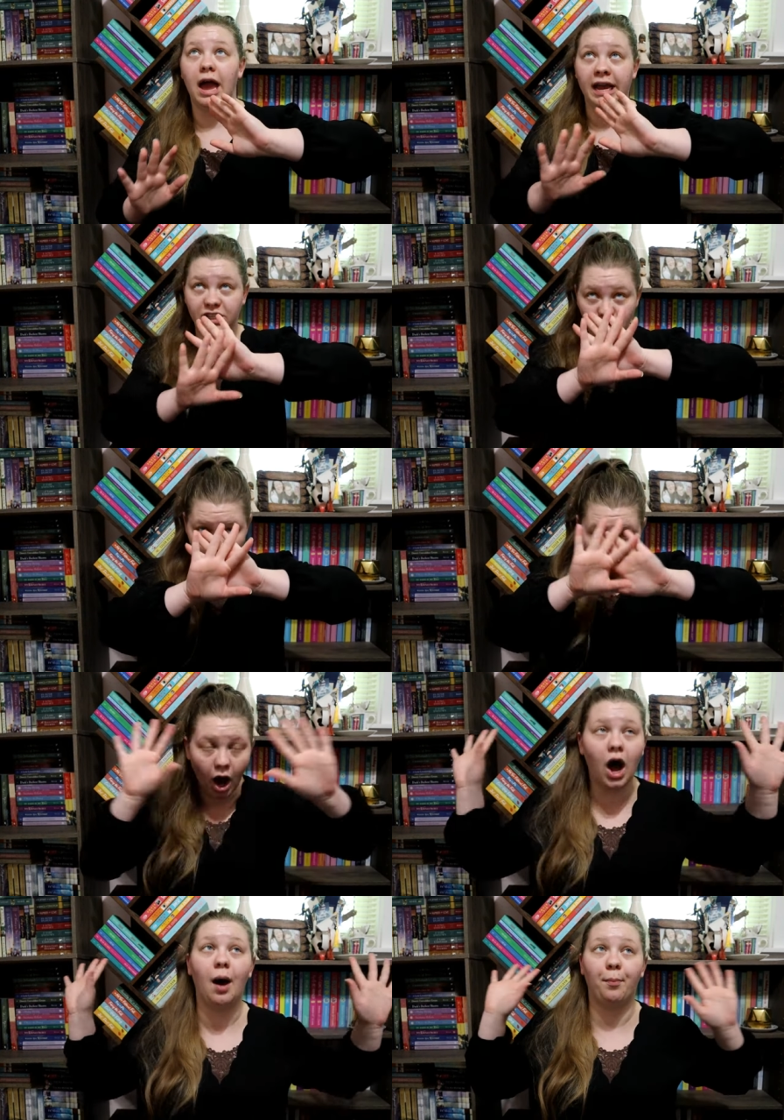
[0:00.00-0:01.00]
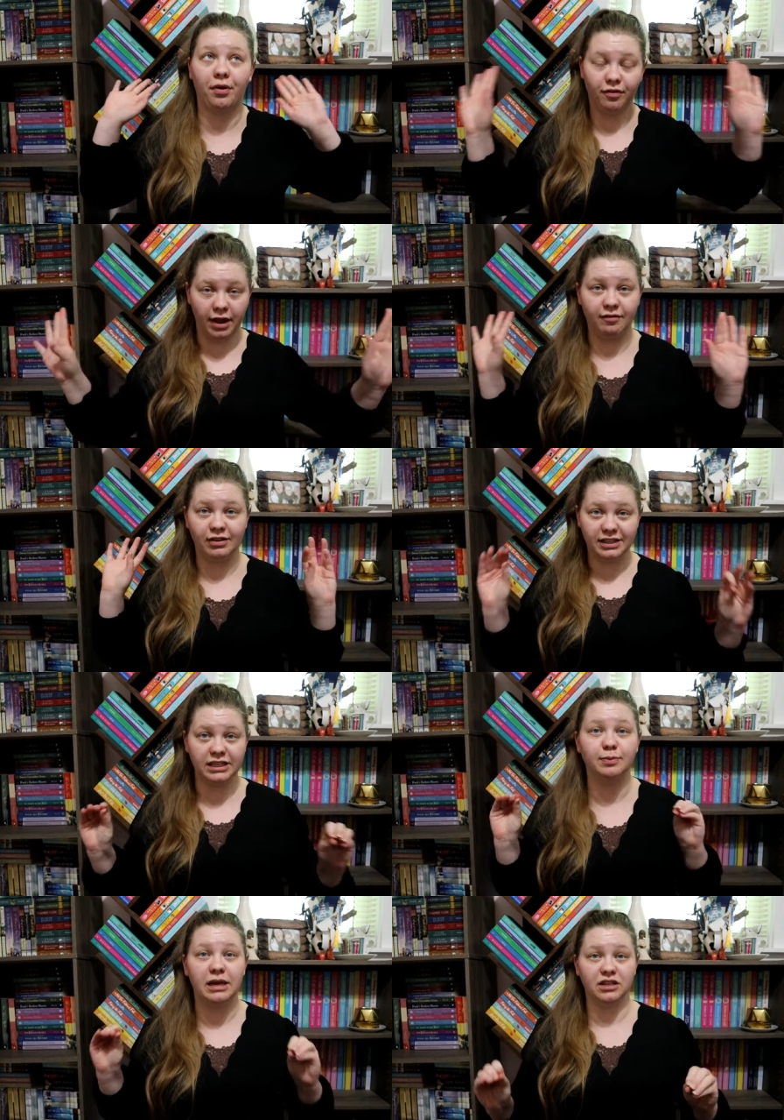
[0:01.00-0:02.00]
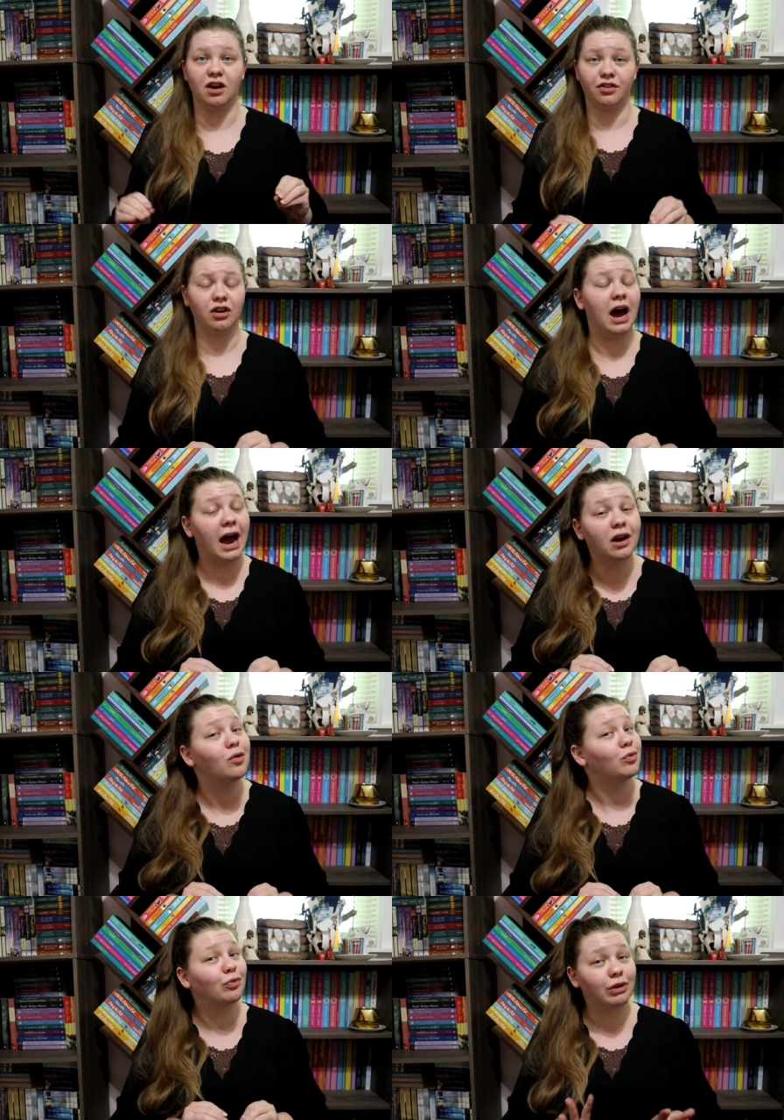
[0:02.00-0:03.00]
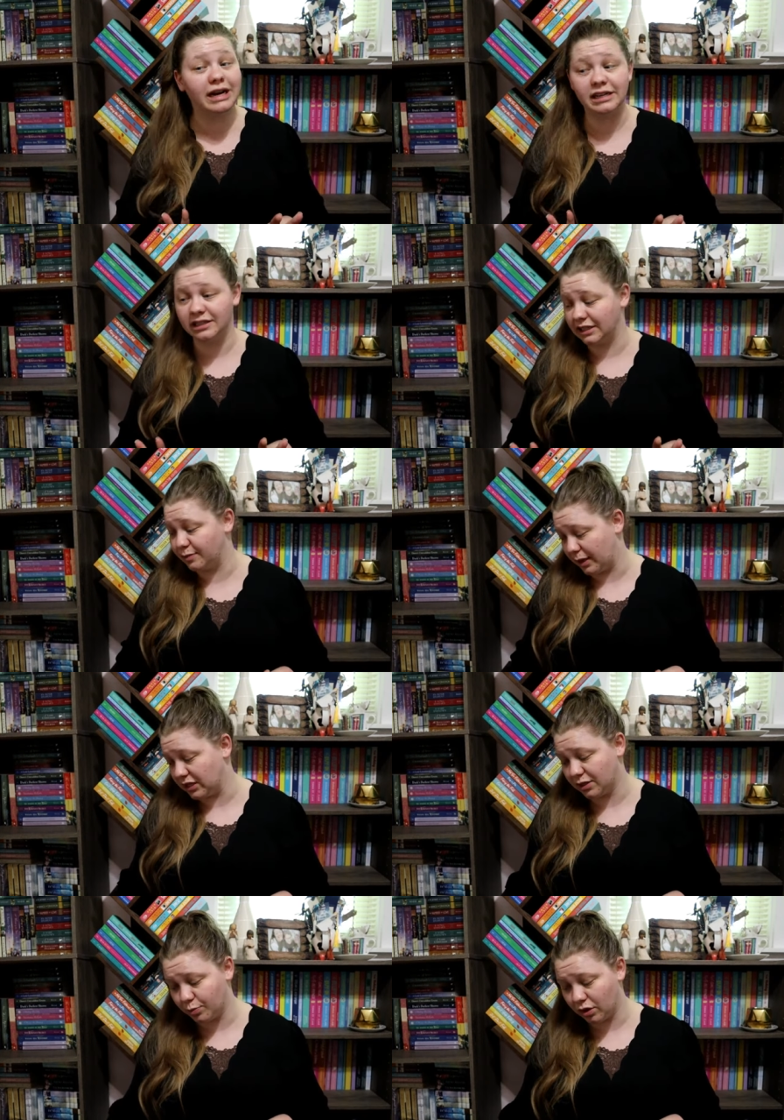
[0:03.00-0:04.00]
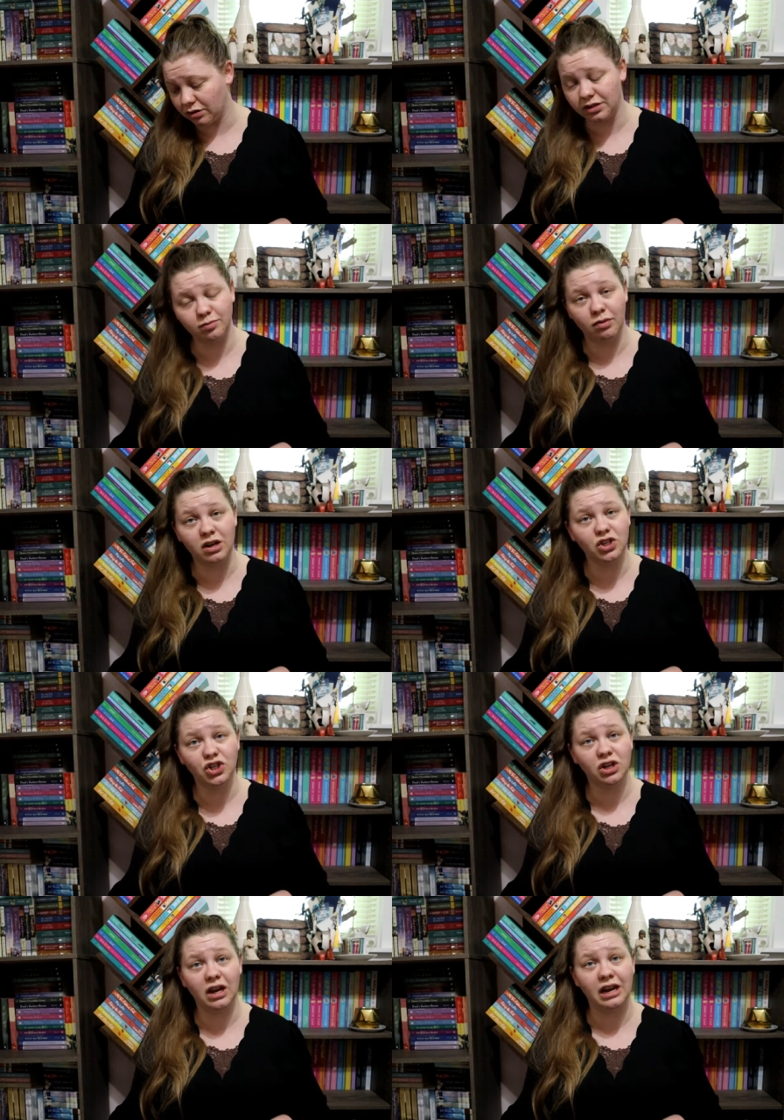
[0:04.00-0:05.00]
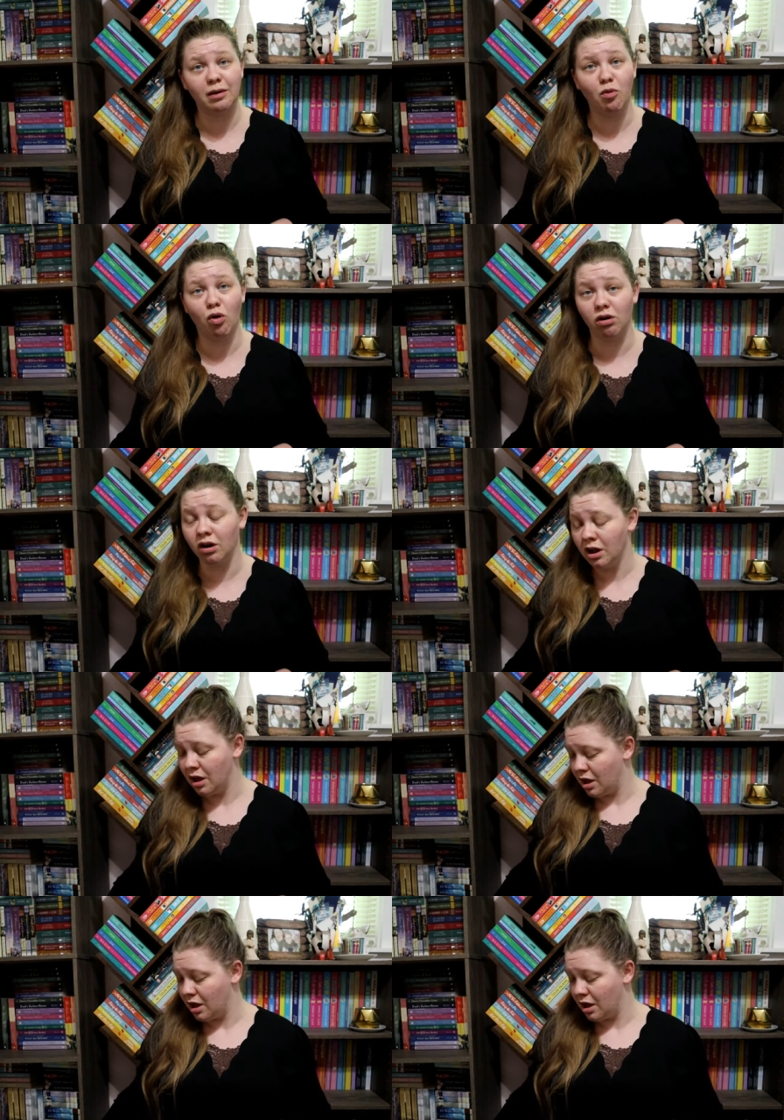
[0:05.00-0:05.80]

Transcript: a top favorite suspense author. And I don't read suspense books much anymore.